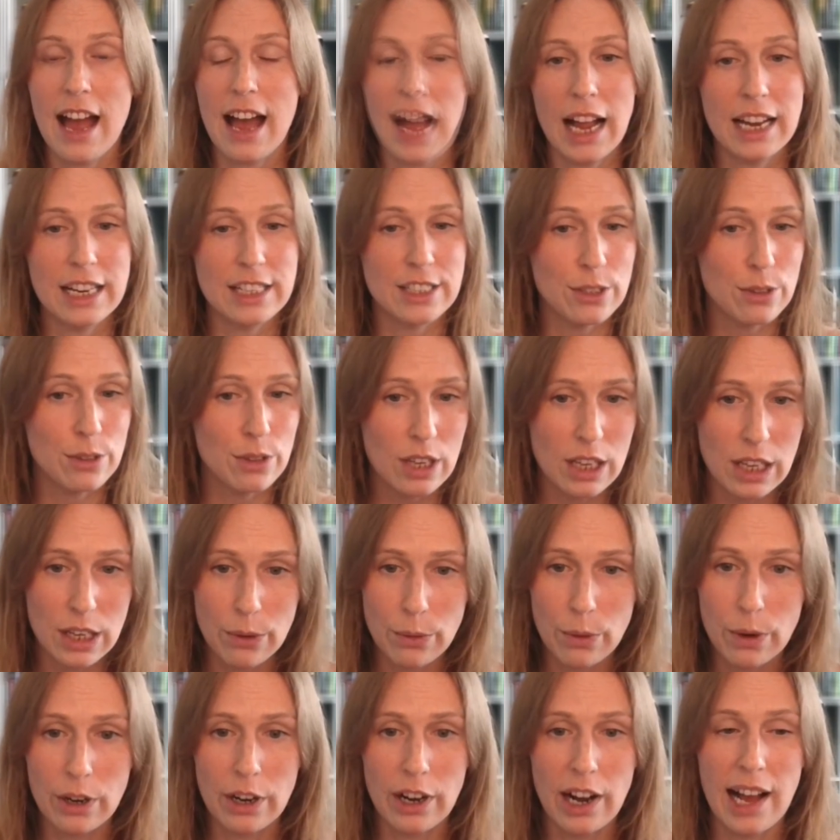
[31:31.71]
I do the
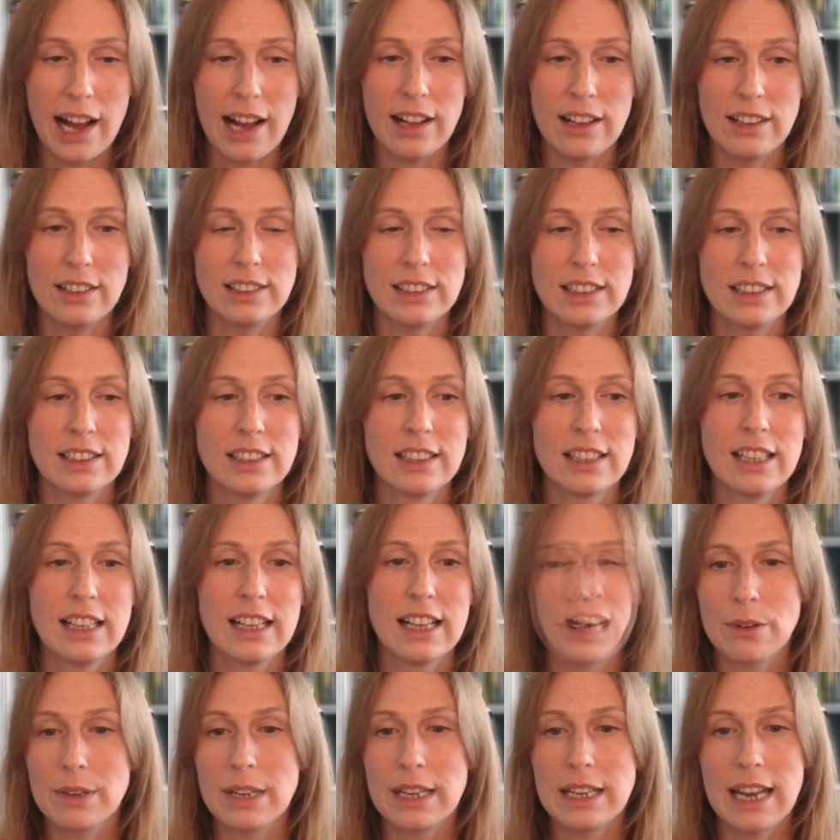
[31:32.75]
URL.
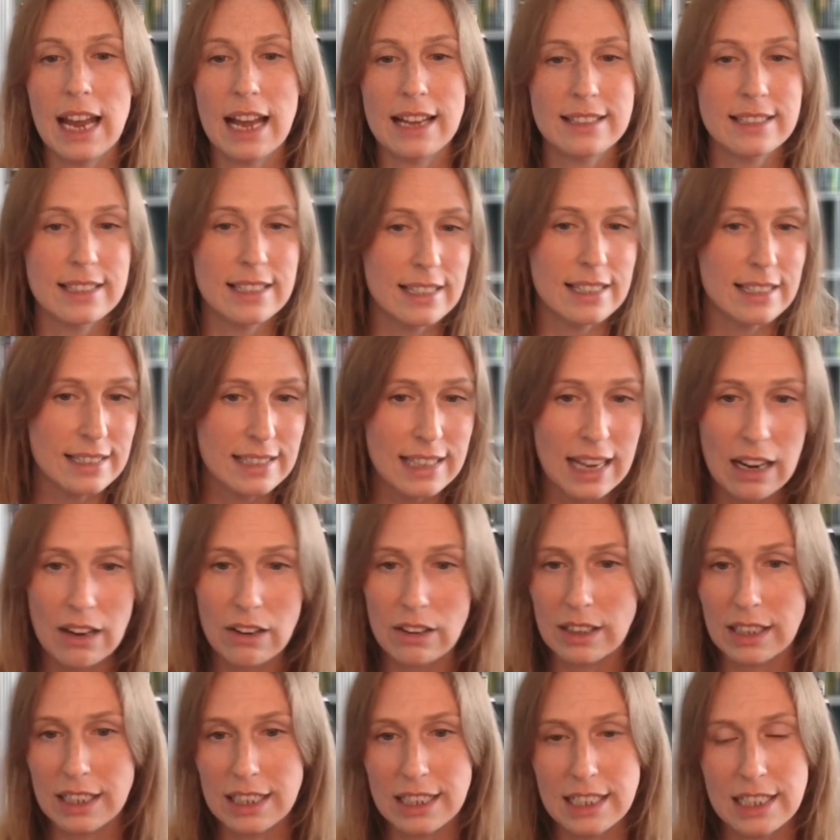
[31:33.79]
You don't
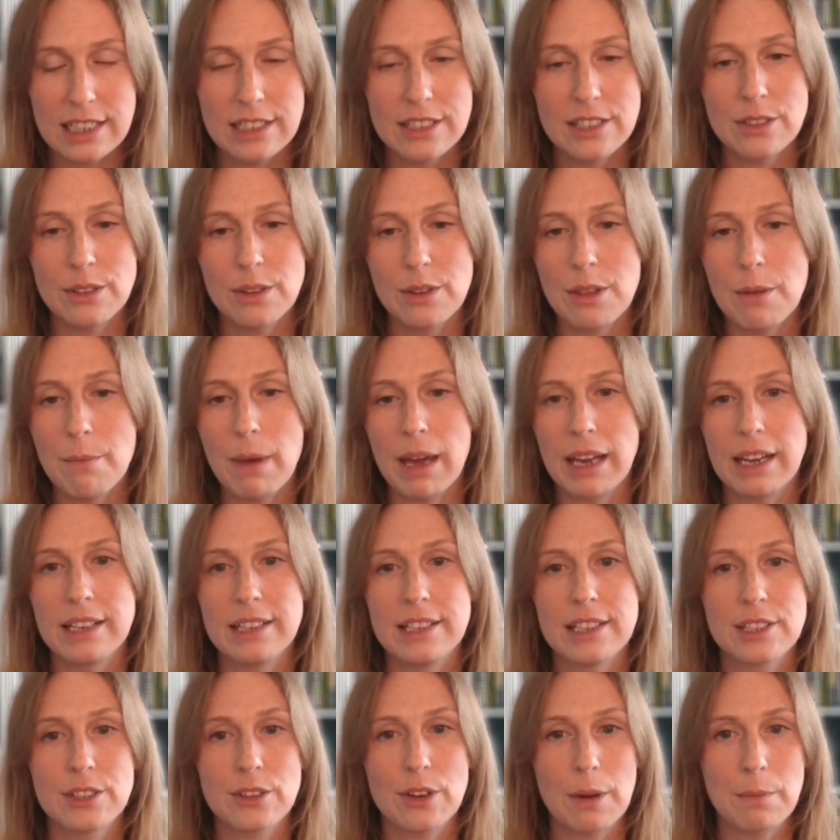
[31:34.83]
necessarily need to do the meta
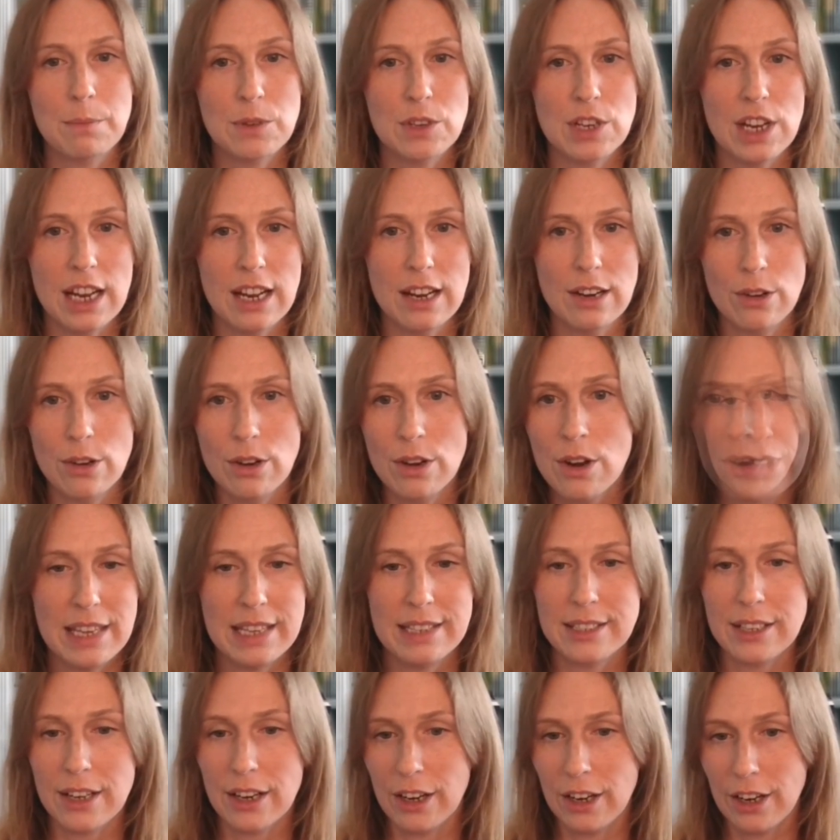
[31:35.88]
description.
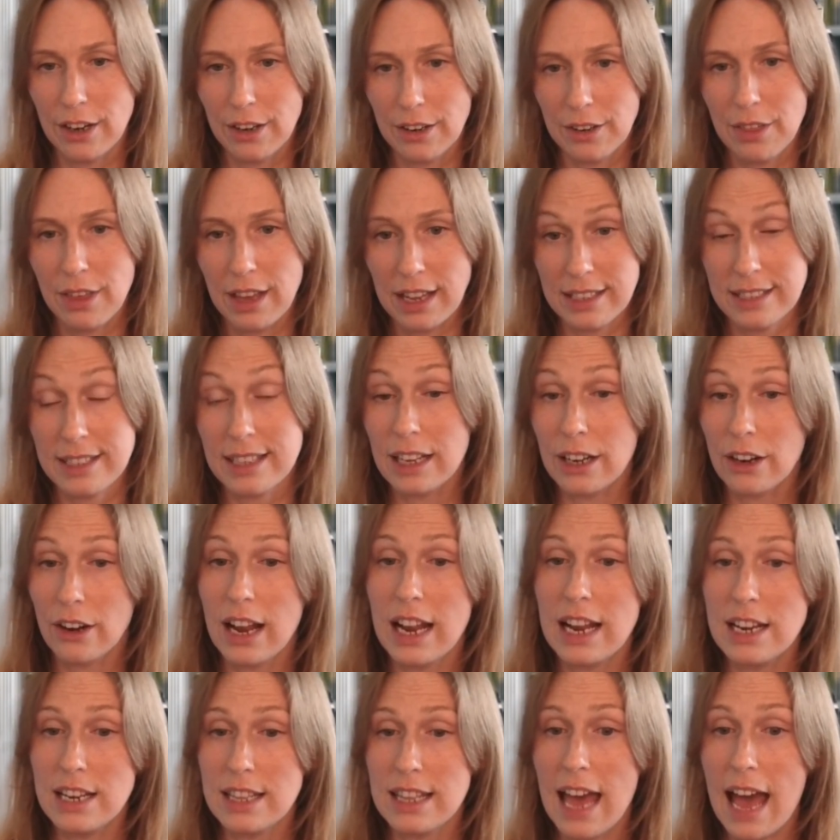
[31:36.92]
These are things that are
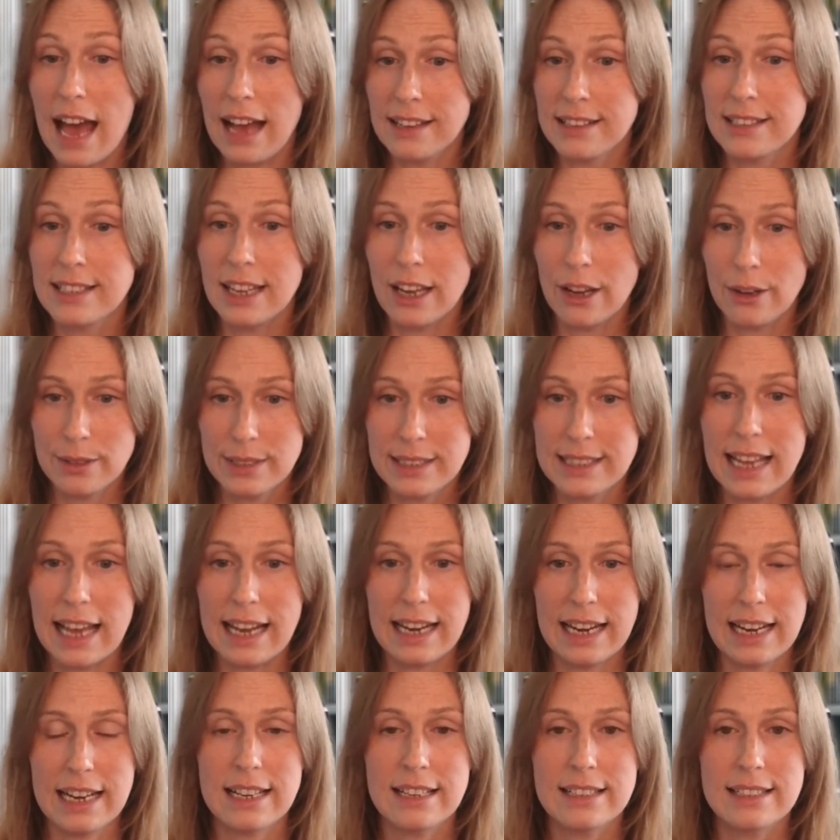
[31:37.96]
in the SEO
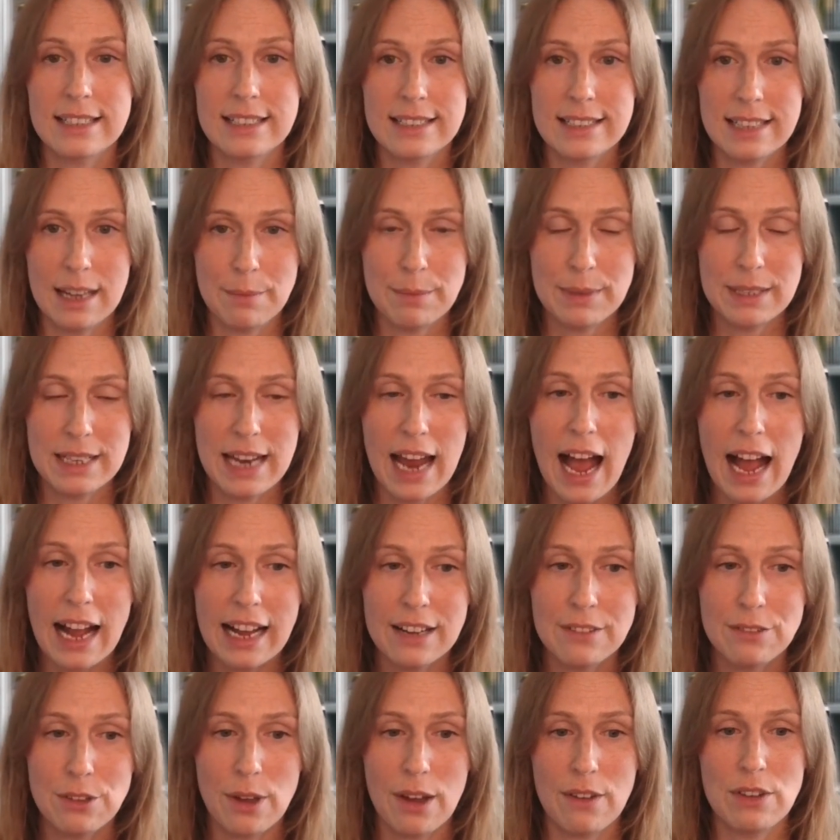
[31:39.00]
settings in Substack
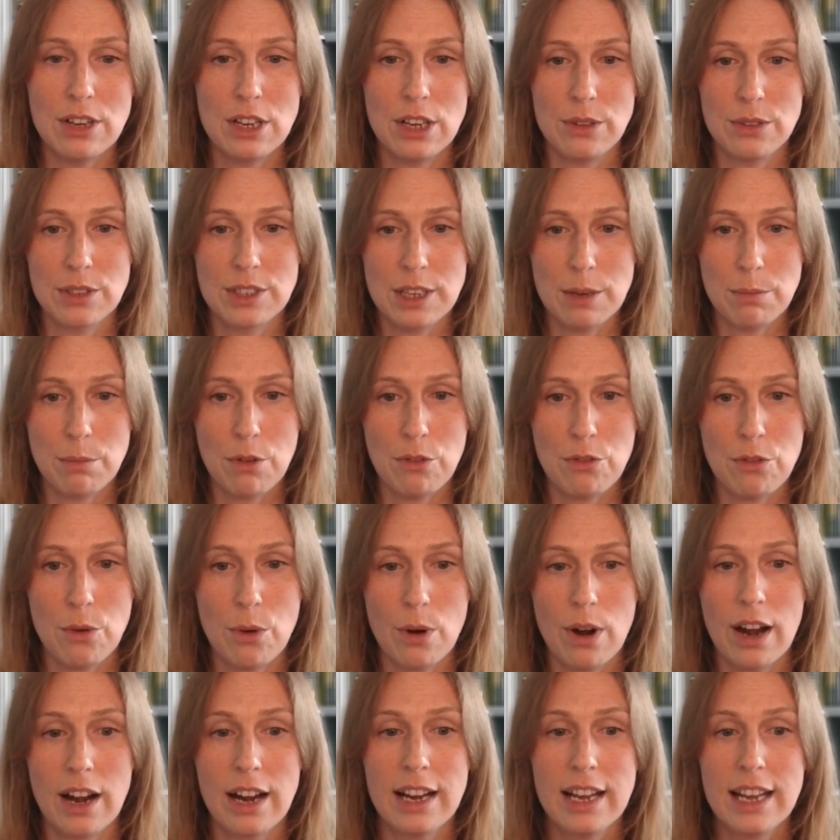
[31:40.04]
if you haven't used it
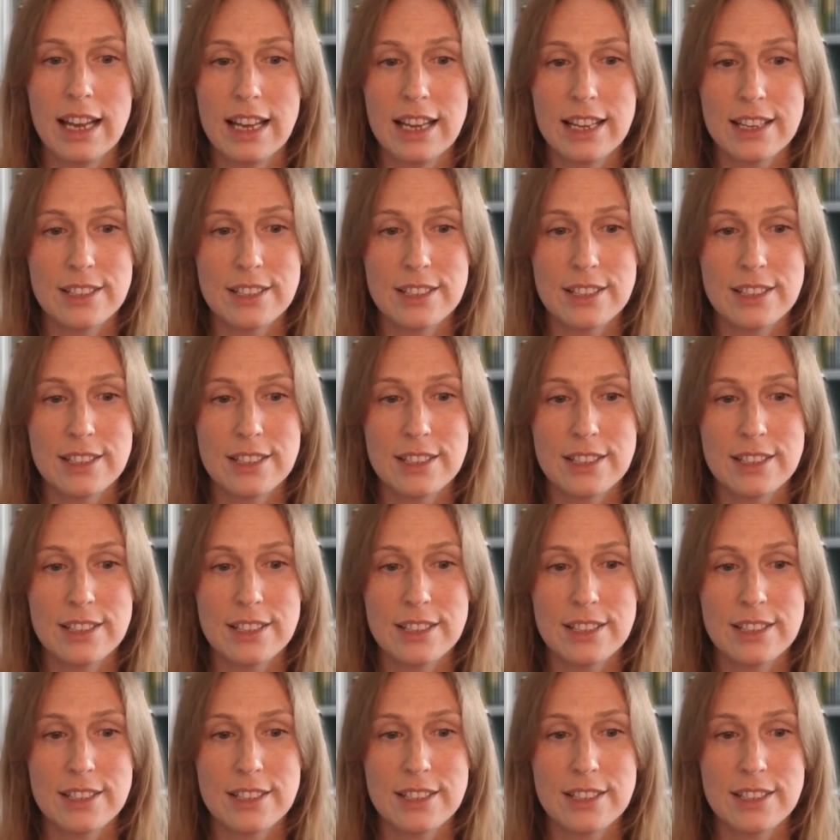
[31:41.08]
before.